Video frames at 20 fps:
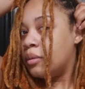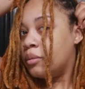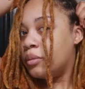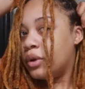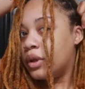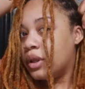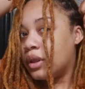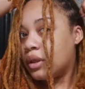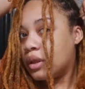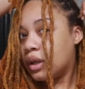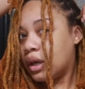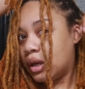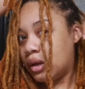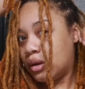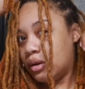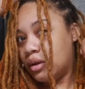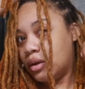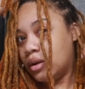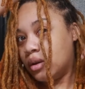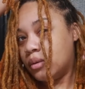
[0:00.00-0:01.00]
put that
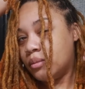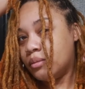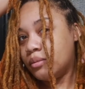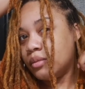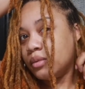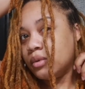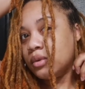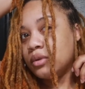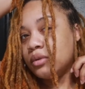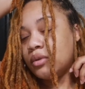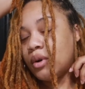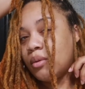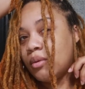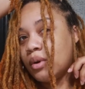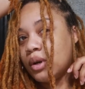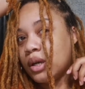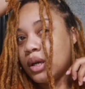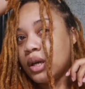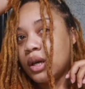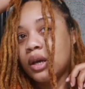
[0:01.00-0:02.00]
up. Do I want to
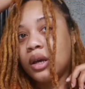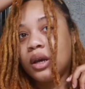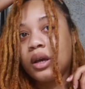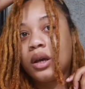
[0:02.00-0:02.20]
have?